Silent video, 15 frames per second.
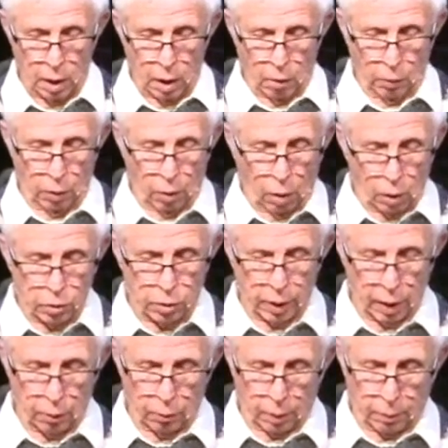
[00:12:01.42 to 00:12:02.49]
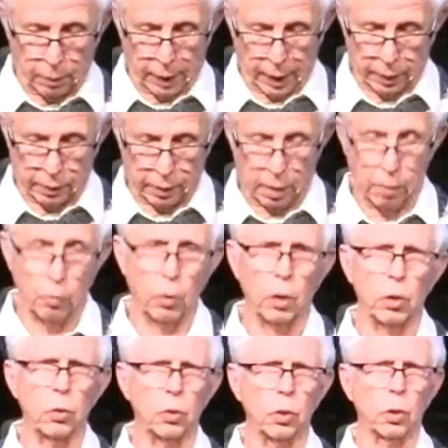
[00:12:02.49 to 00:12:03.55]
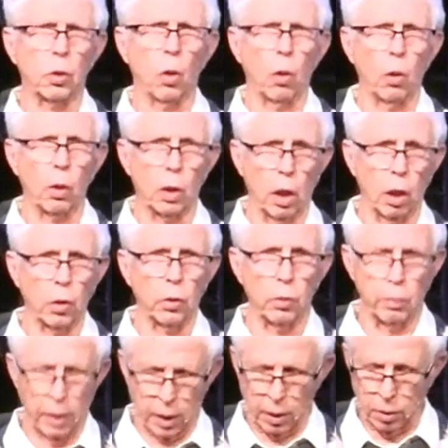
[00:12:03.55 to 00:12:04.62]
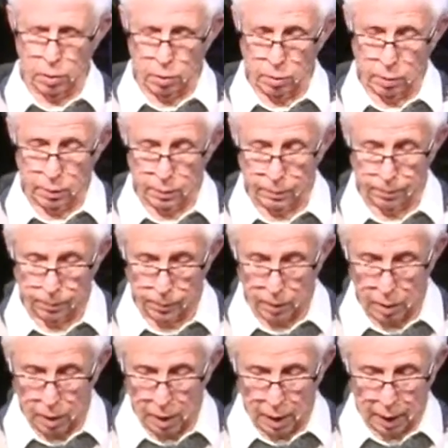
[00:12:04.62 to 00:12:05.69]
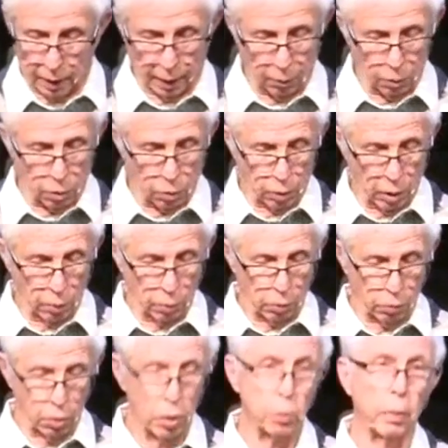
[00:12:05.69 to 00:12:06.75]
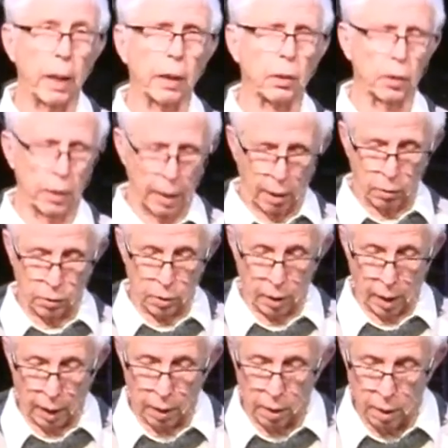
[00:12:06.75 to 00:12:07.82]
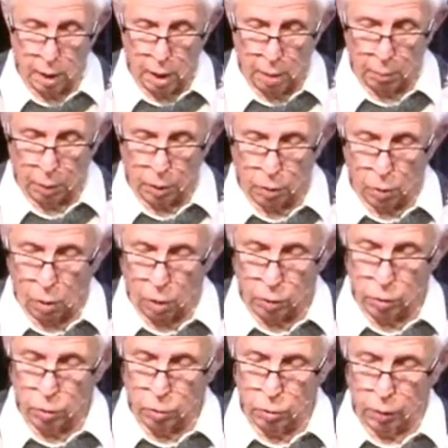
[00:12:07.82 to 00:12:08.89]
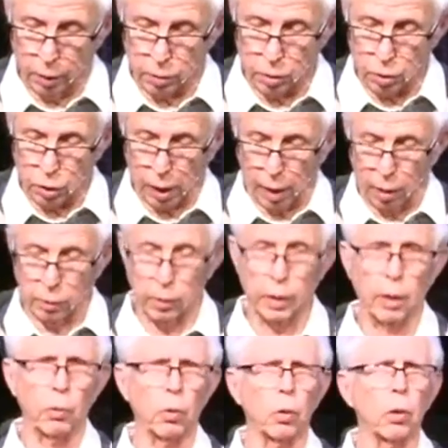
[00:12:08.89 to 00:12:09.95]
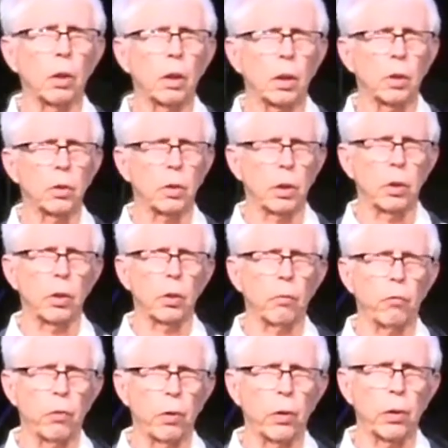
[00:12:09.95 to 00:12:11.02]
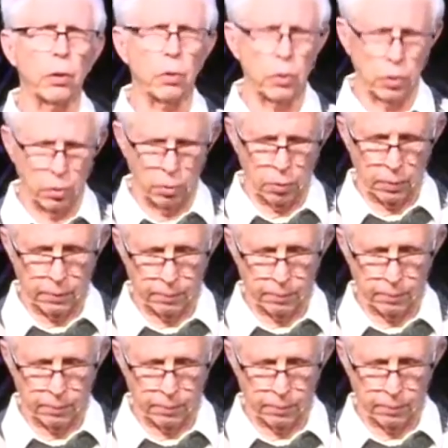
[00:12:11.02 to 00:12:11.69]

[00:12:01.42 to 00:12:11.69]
We always had what you could call colored maids, and they were treated with respect on the outside, but you all knew as a child that they were considered inferior to you.